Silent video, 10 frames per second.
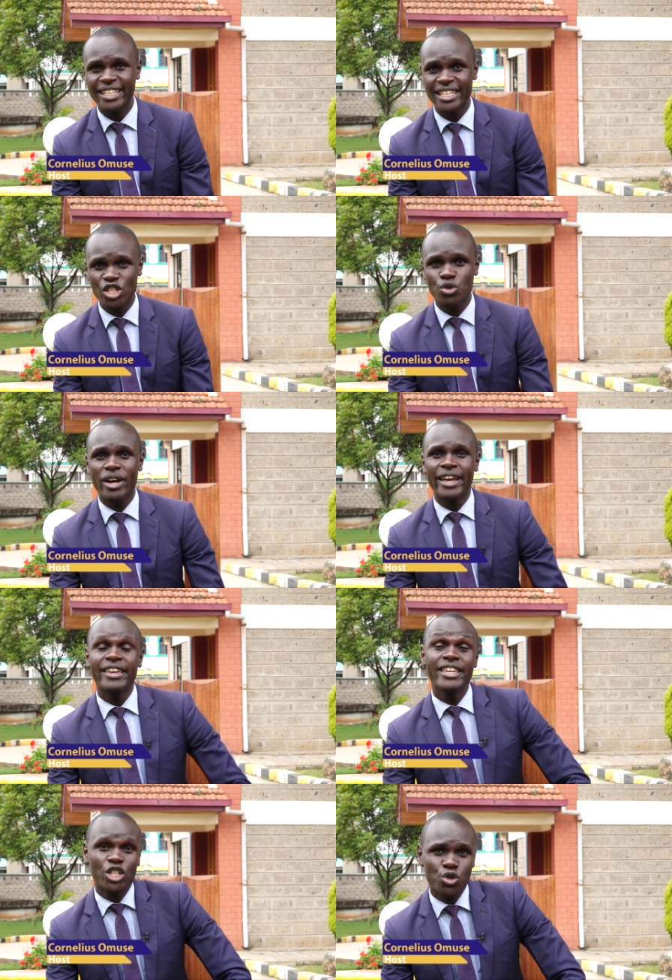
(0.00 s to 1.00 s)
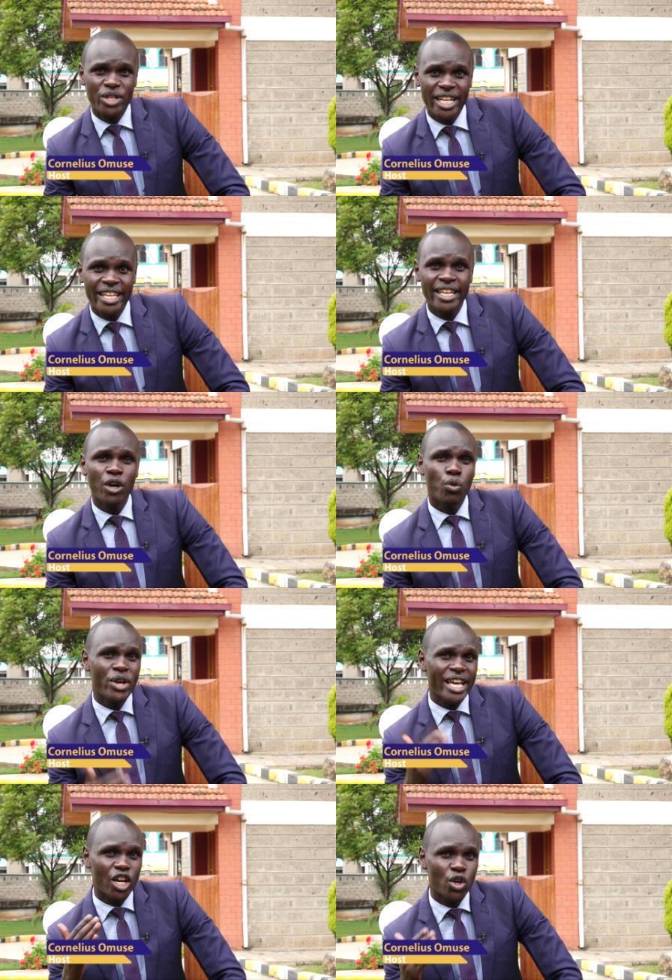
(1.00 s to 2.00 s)
And that's why here today
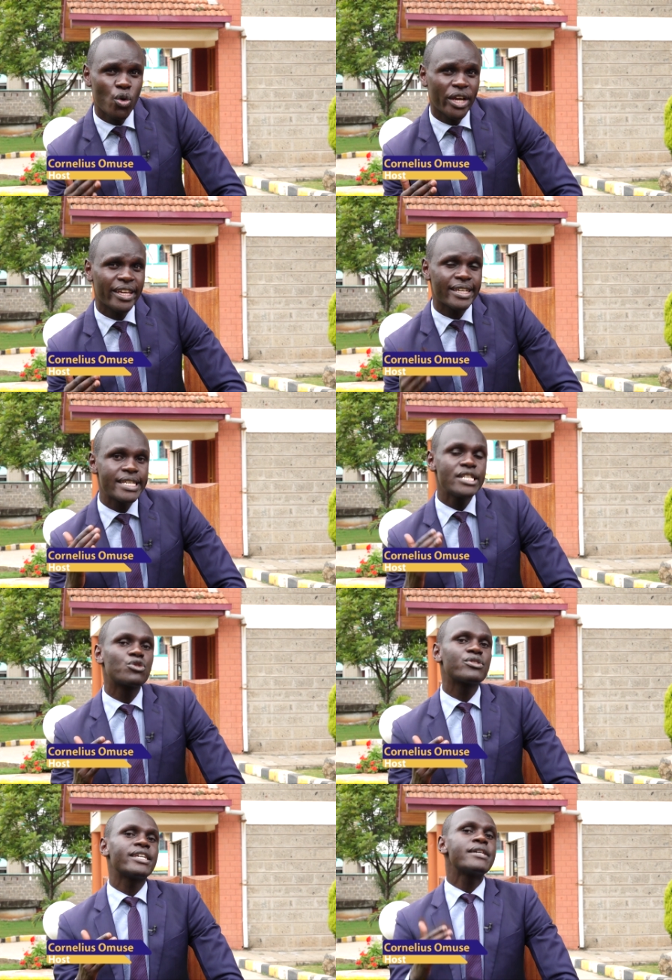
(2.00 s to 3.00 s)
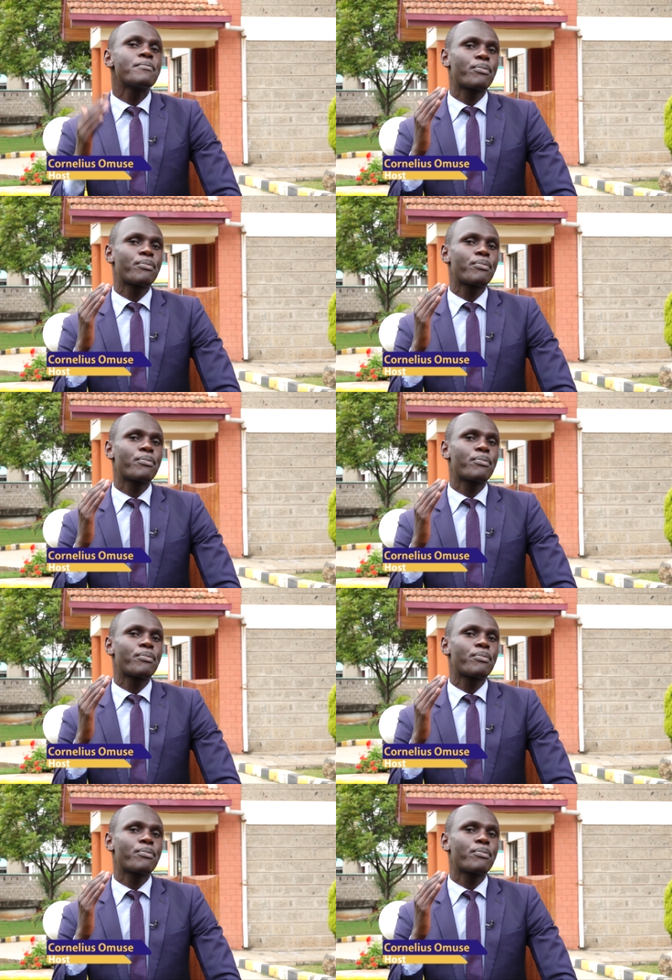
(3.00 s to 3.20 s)
we are looking into the